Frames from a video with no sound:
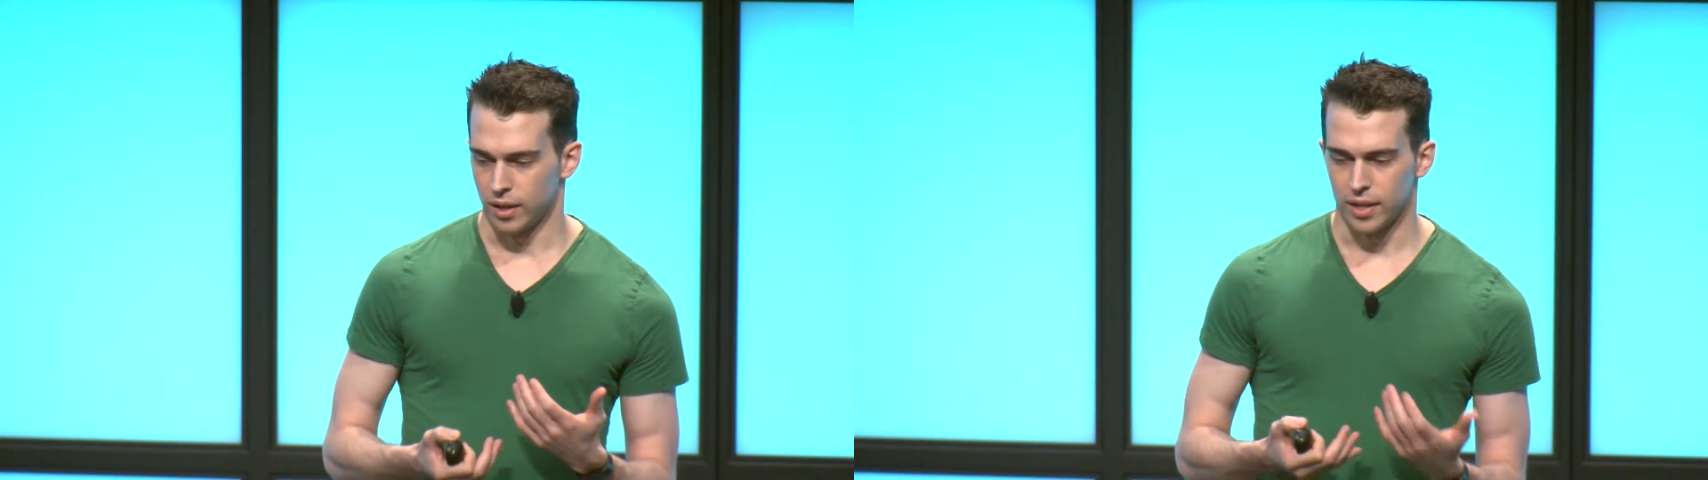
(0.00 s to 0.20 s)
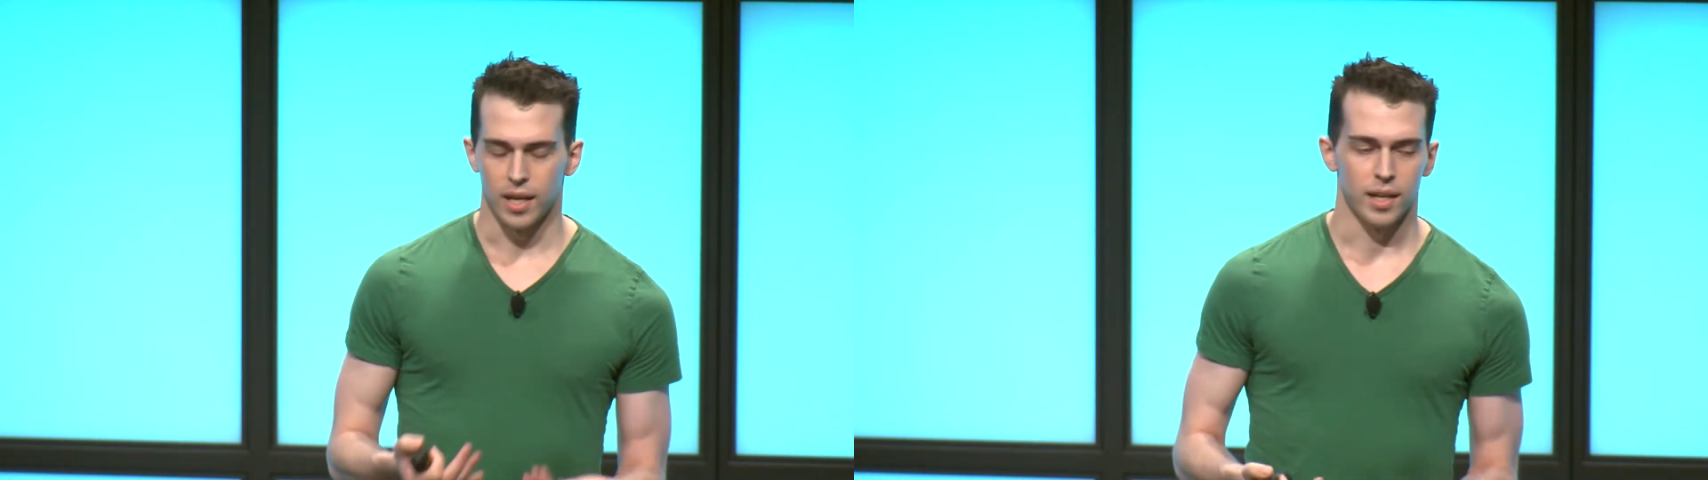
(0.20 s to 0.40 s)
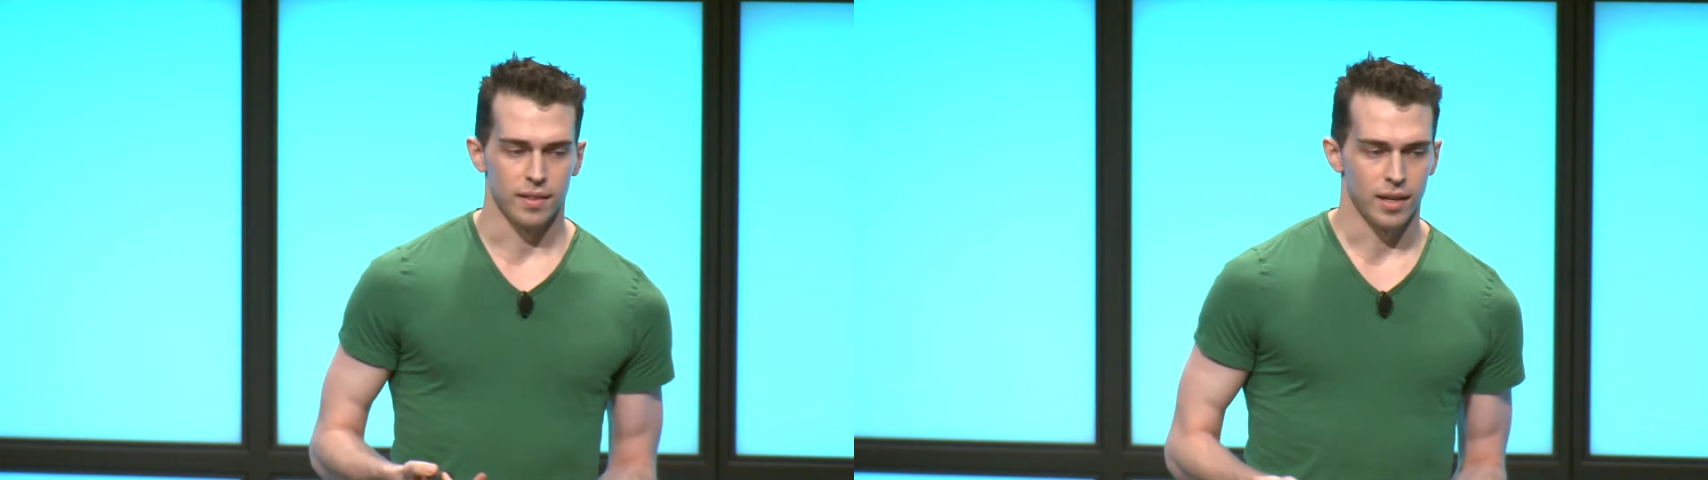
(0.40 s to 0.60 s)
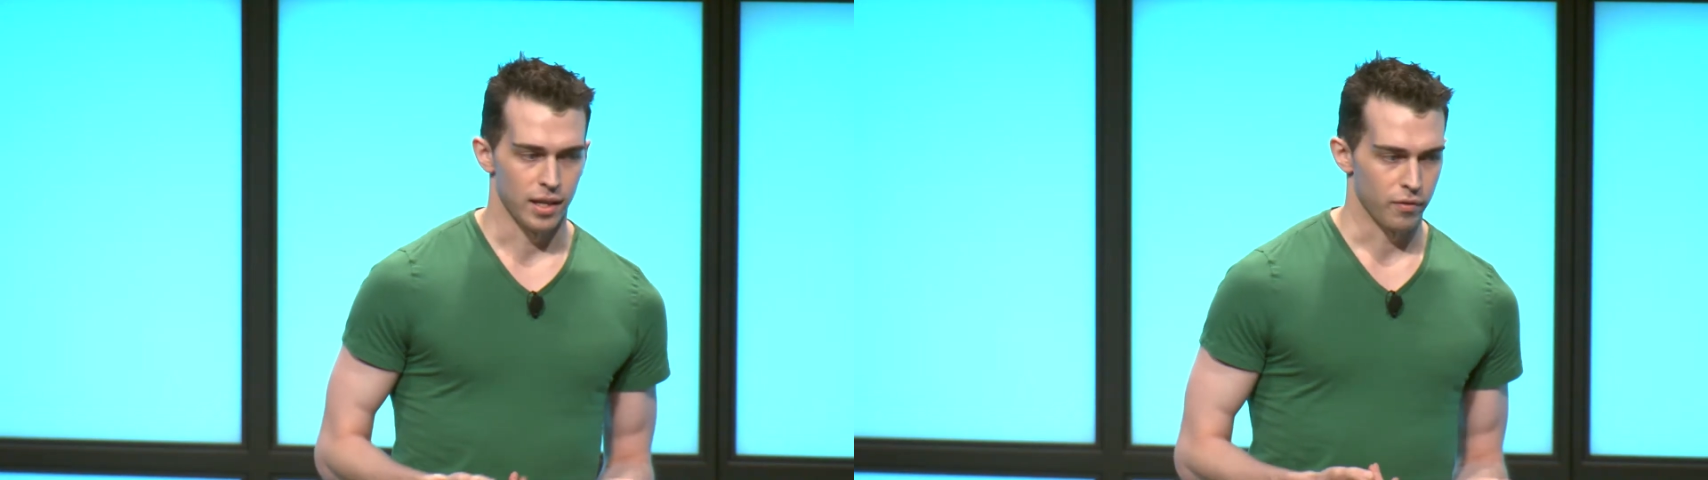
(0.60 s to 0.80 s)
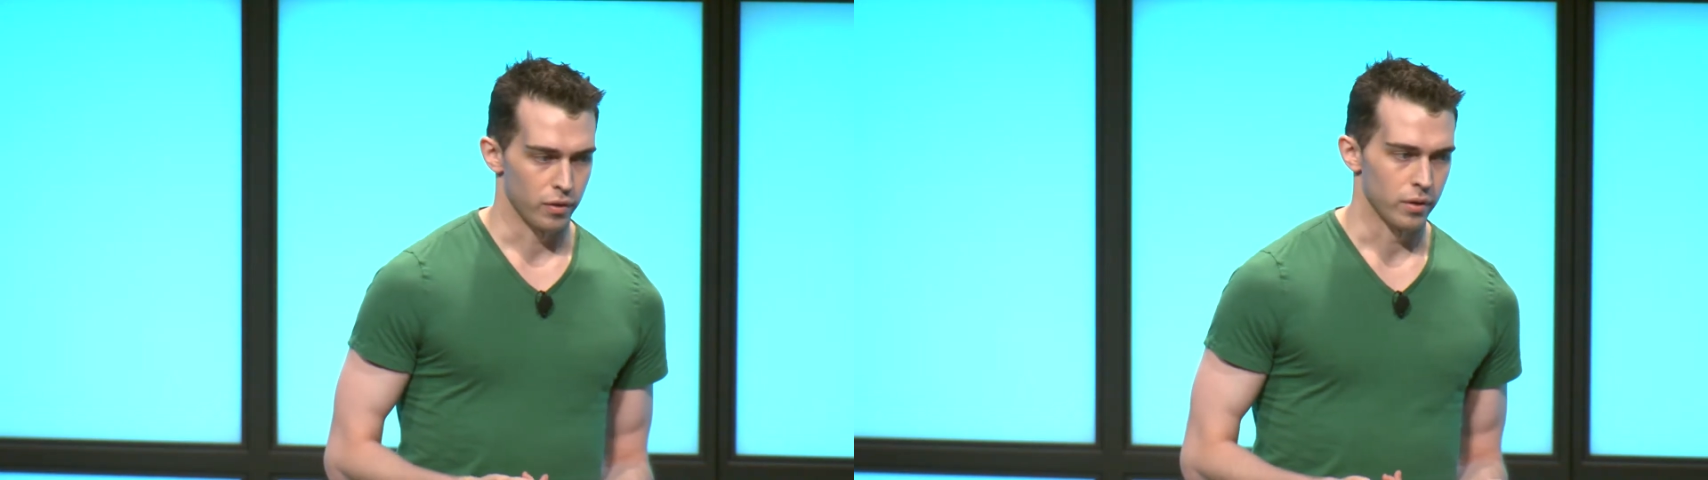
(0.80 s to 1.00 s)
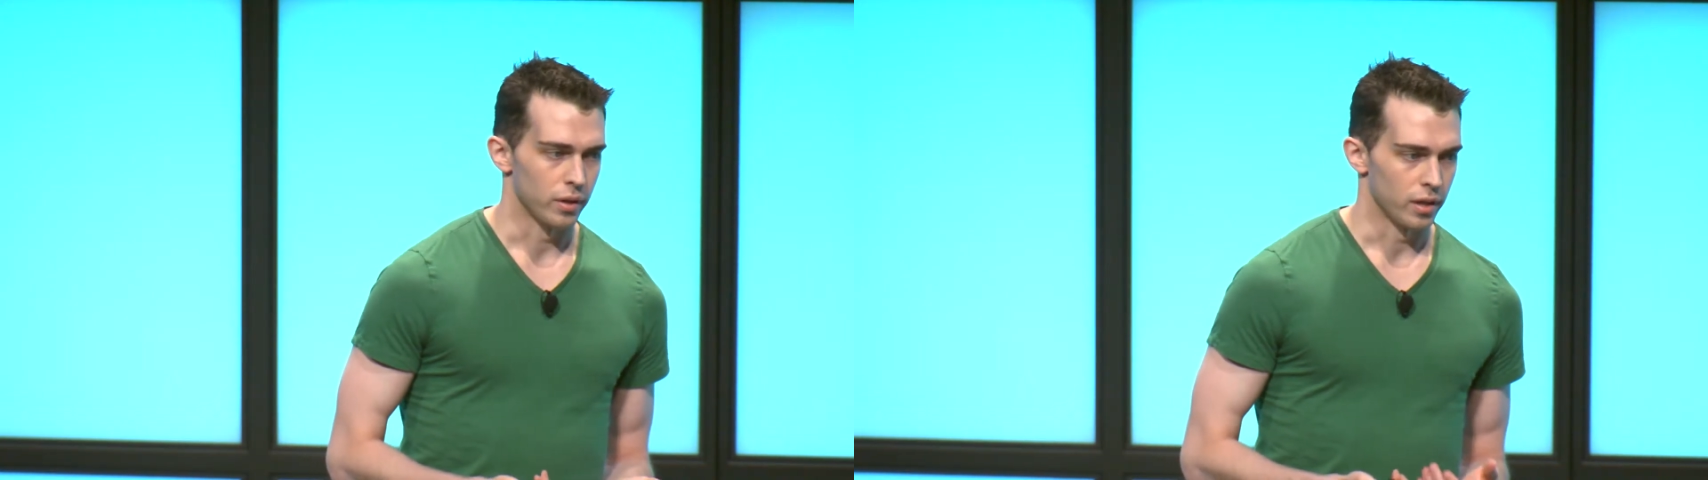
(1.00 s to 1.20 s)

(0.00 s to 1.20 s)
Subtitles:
get at that level